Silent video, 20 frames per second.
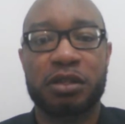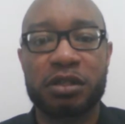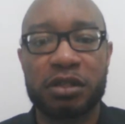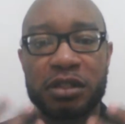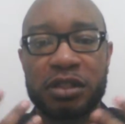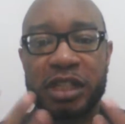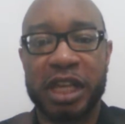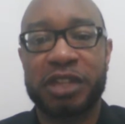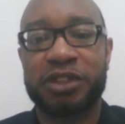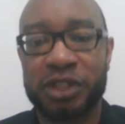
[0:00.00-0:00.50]

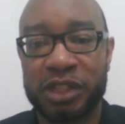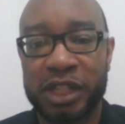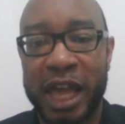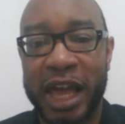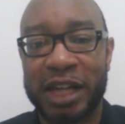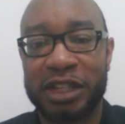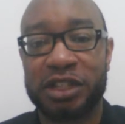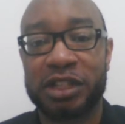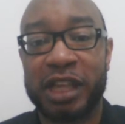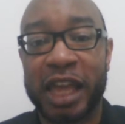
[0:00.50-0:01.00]
Stacey
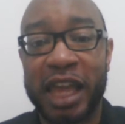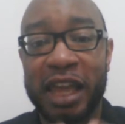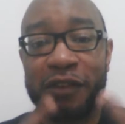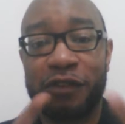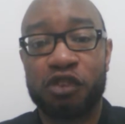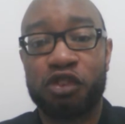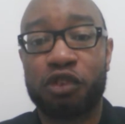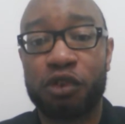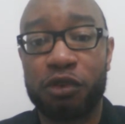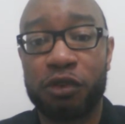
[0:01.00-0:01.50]
Dash
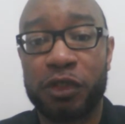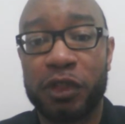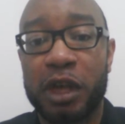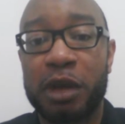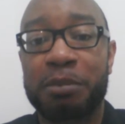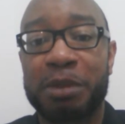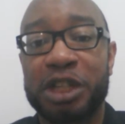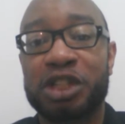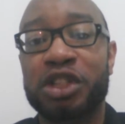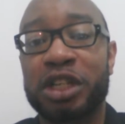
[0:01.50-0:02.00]
gave truth,
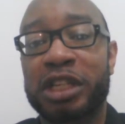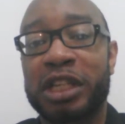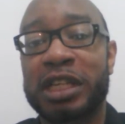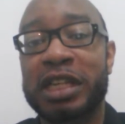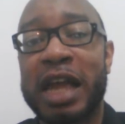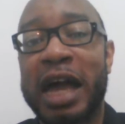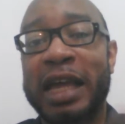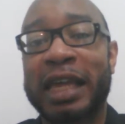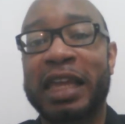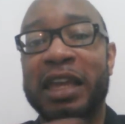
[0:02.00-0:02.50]
but she
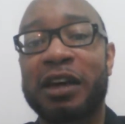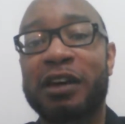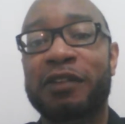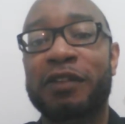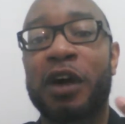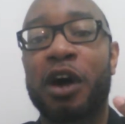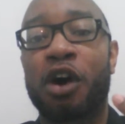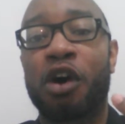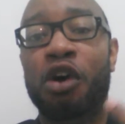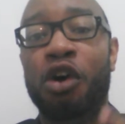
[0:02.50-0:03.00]
did not give
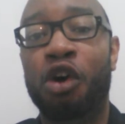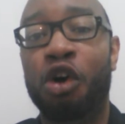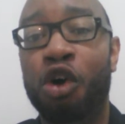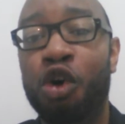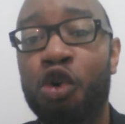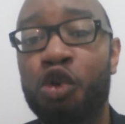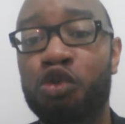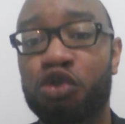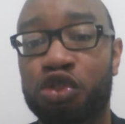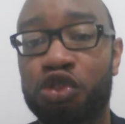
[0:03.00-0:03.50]

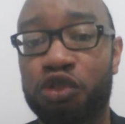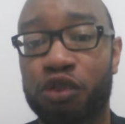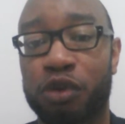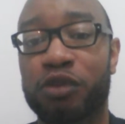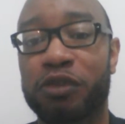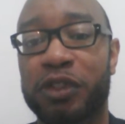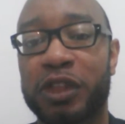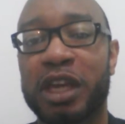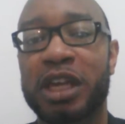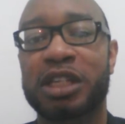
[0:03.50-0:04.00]
whole
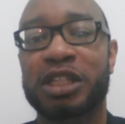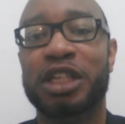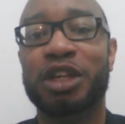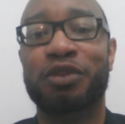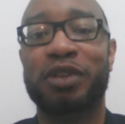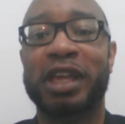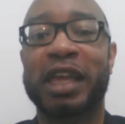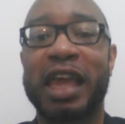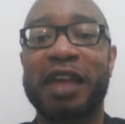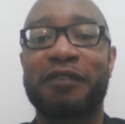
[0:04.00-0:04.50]
truth. She
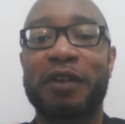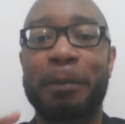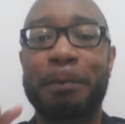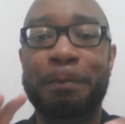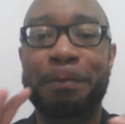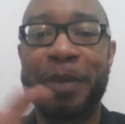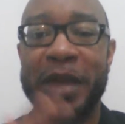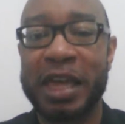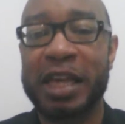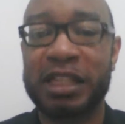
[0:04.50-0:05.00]
only gave a
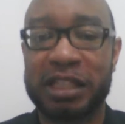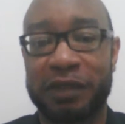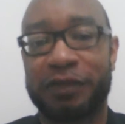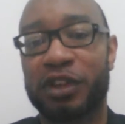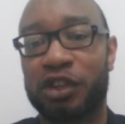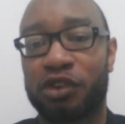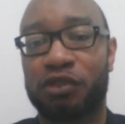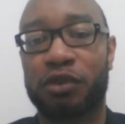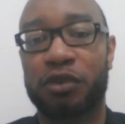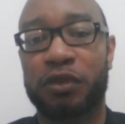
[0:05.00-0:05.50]
piece of
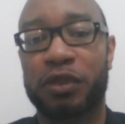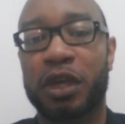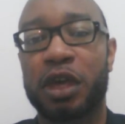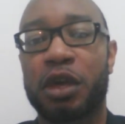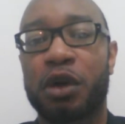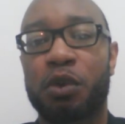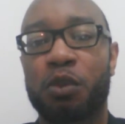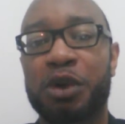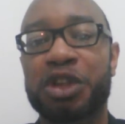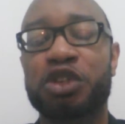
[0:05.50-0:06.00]
a truth,
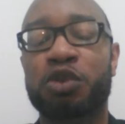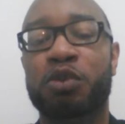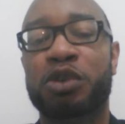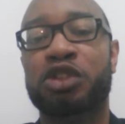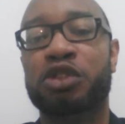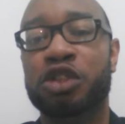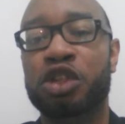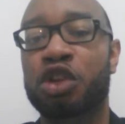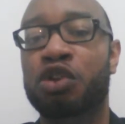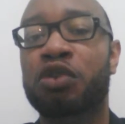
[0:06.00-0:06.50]
which
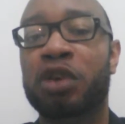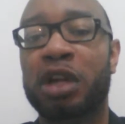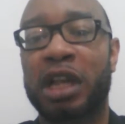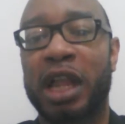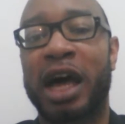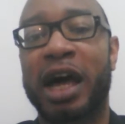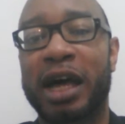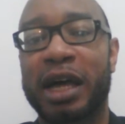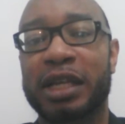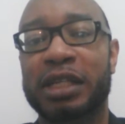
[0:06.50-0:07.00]
was
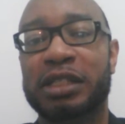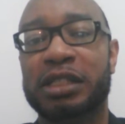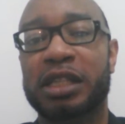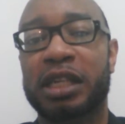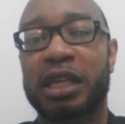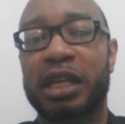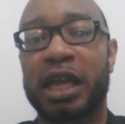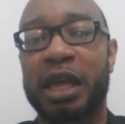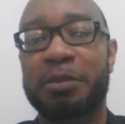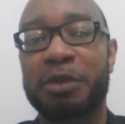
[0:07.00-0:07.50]
utilized
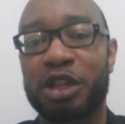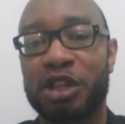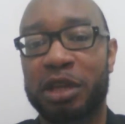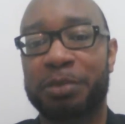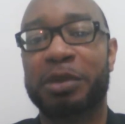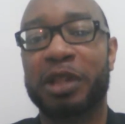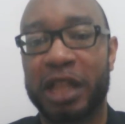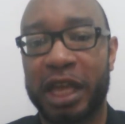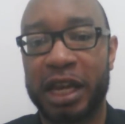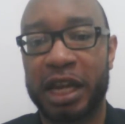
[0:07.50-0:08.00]
and
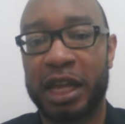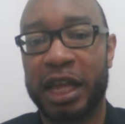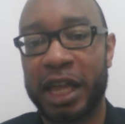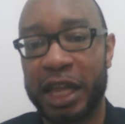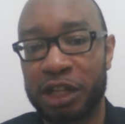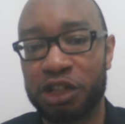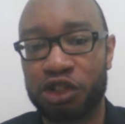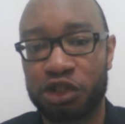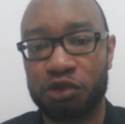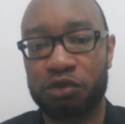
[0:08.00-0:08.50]
manipulated
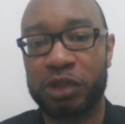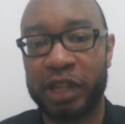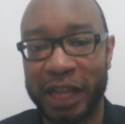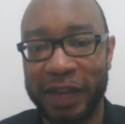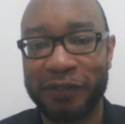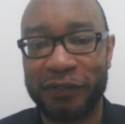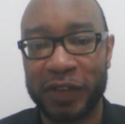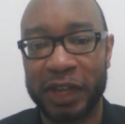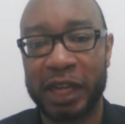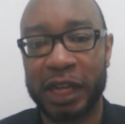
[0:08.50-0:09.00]
into
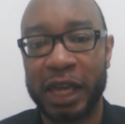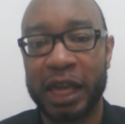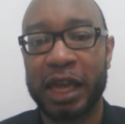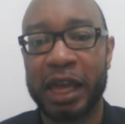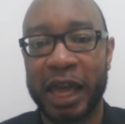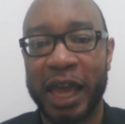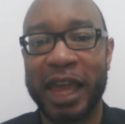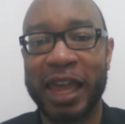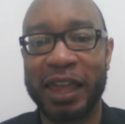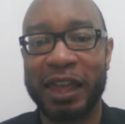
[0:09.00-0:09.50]
giving
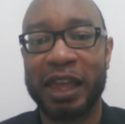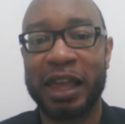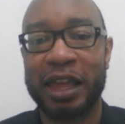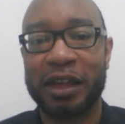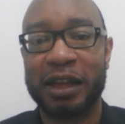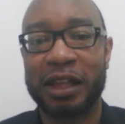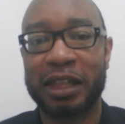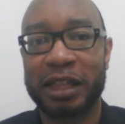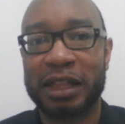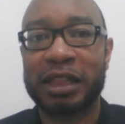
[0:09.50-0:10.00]
a
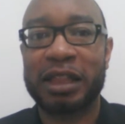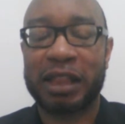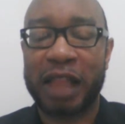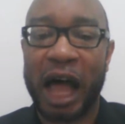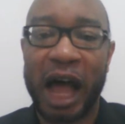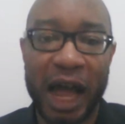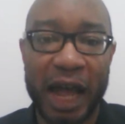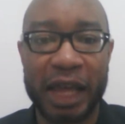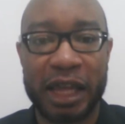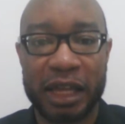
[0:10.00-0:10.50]

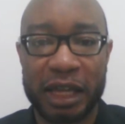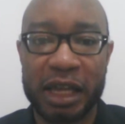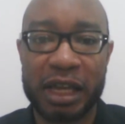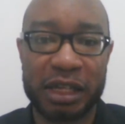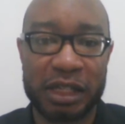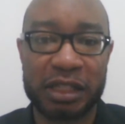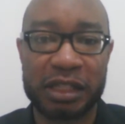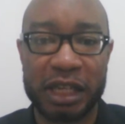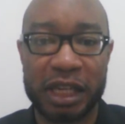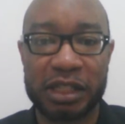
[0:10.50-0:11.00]
lie, in
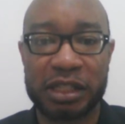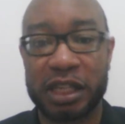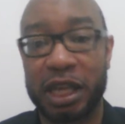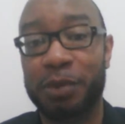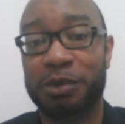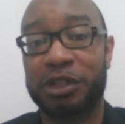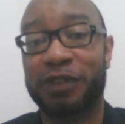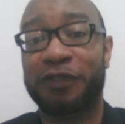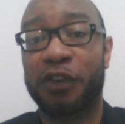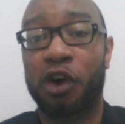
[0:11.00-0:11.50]
a sense. It
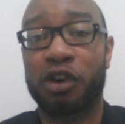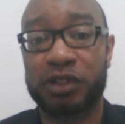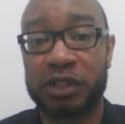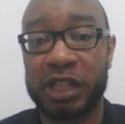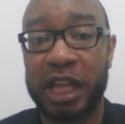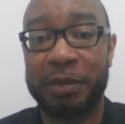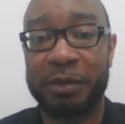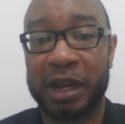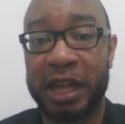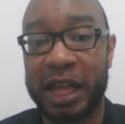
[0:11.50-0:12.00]
was a false
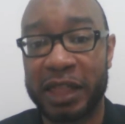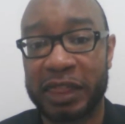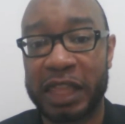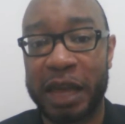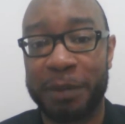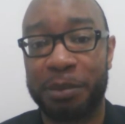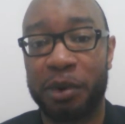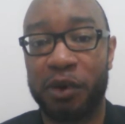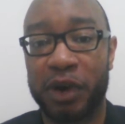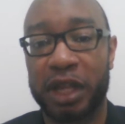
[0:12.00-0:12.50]
statement at
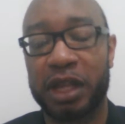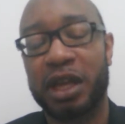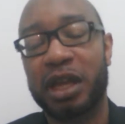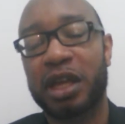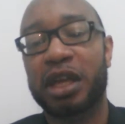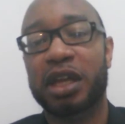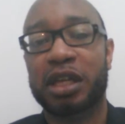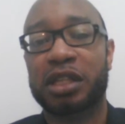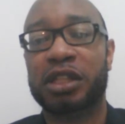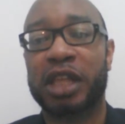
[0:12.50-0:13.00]
that point.
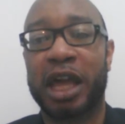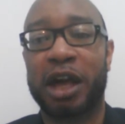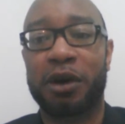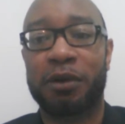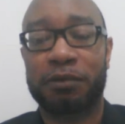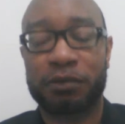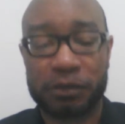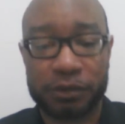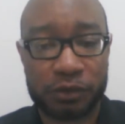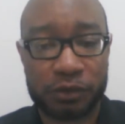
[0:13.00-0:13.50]
Now,
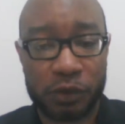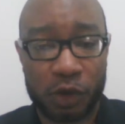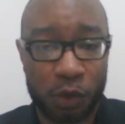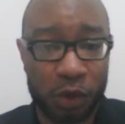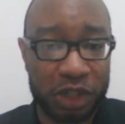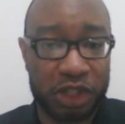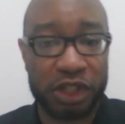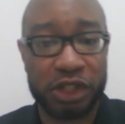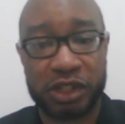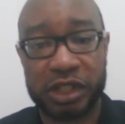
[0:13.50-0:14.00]

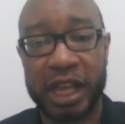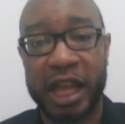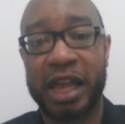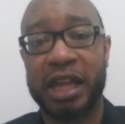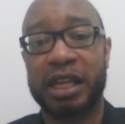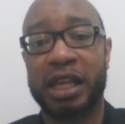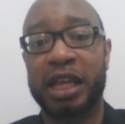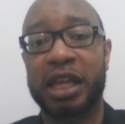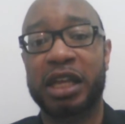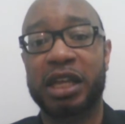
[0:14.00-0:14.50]
what she
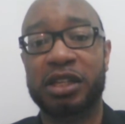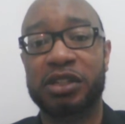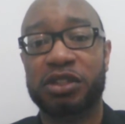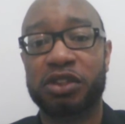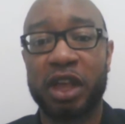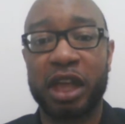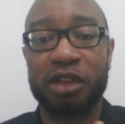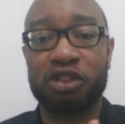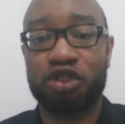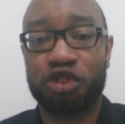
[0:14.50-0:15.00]
said
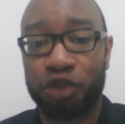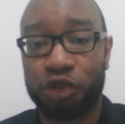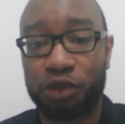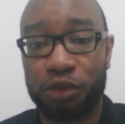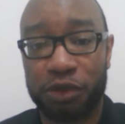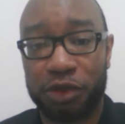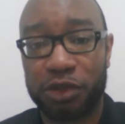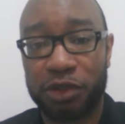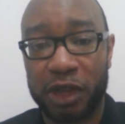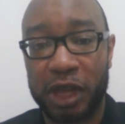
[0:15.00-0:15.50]
is
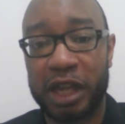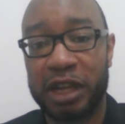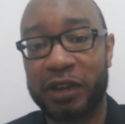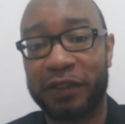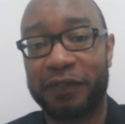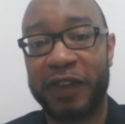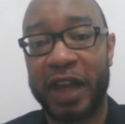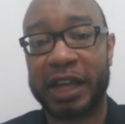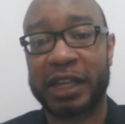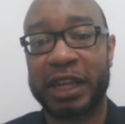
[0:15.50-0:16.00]
truth in the
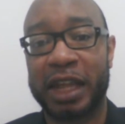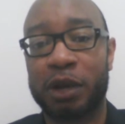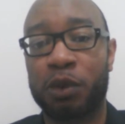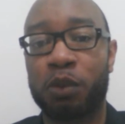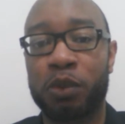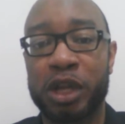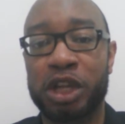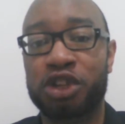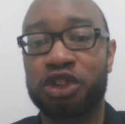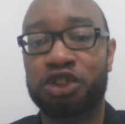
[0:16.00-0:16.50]
fact
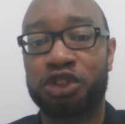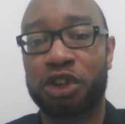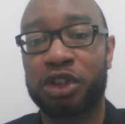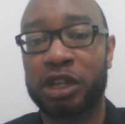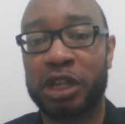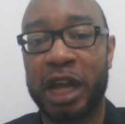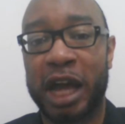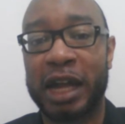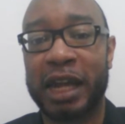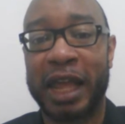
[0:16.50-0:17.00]
that we
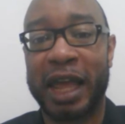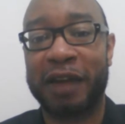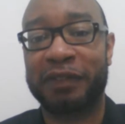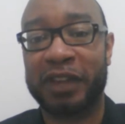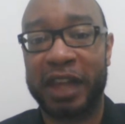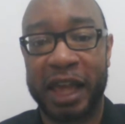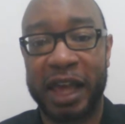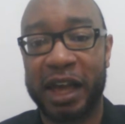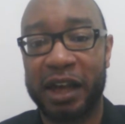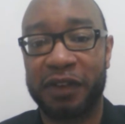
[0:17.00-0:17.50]
should not have
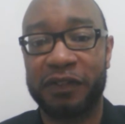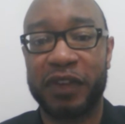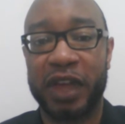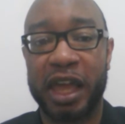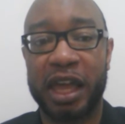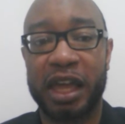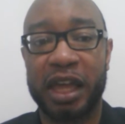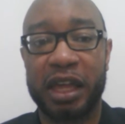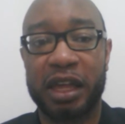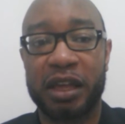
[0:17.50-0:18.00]
to have
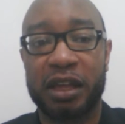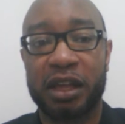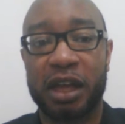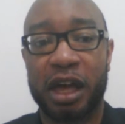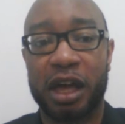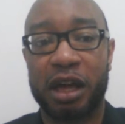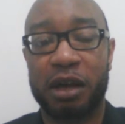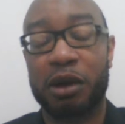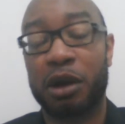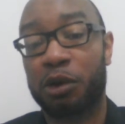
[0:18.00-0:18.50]

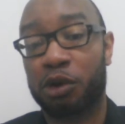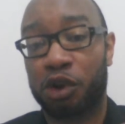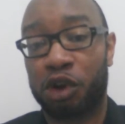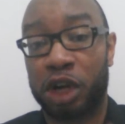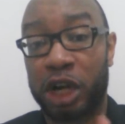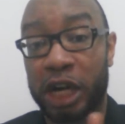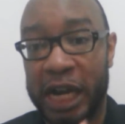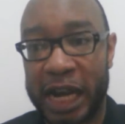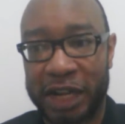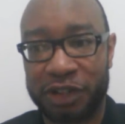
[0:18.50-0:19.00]

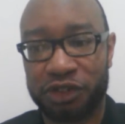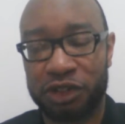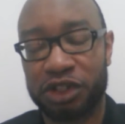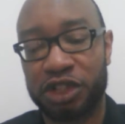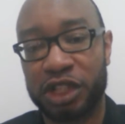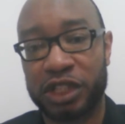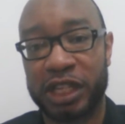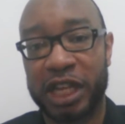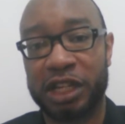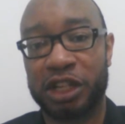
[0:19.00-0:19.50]
or actually
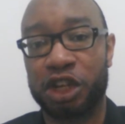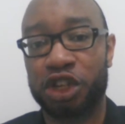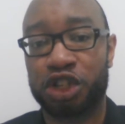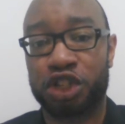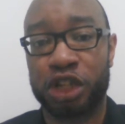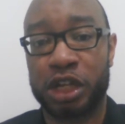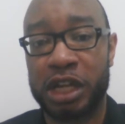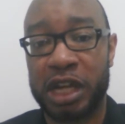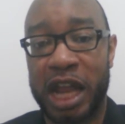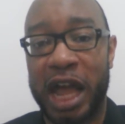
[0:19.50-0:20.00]
she said there
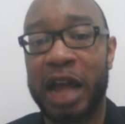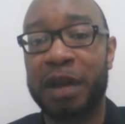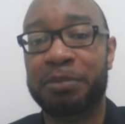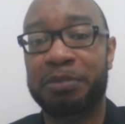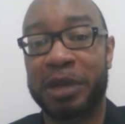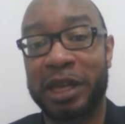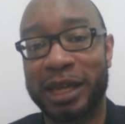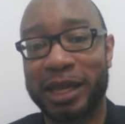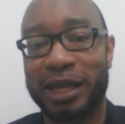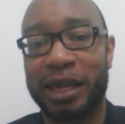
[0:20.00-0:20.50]
should
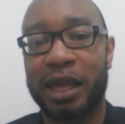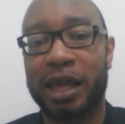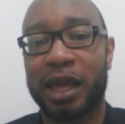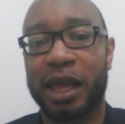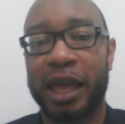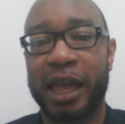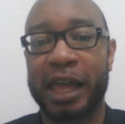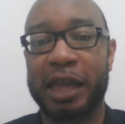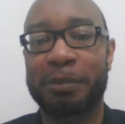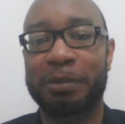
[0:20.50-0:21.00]
not be
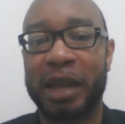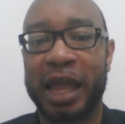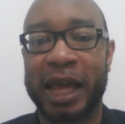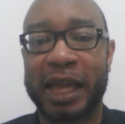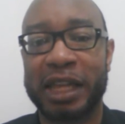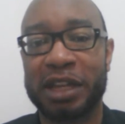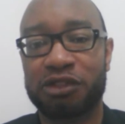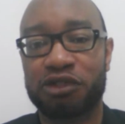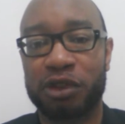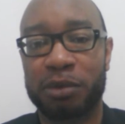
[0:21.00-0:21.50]
a
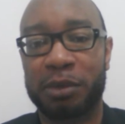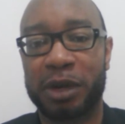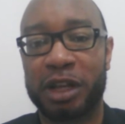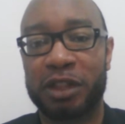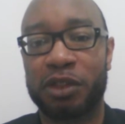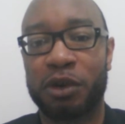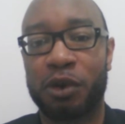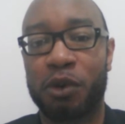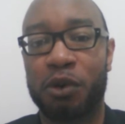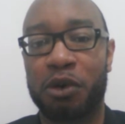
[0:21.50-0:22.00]
Black History
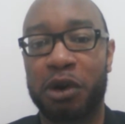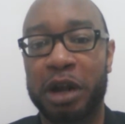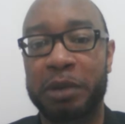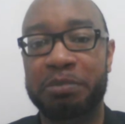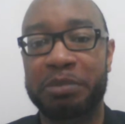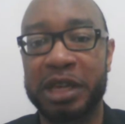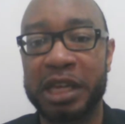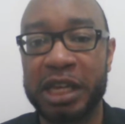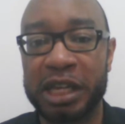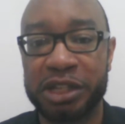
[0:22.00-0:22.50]
Month or a
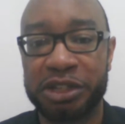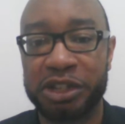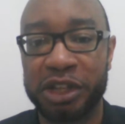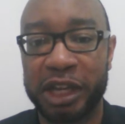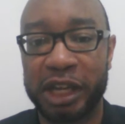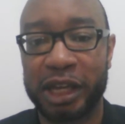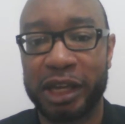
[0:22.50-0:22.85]
BET,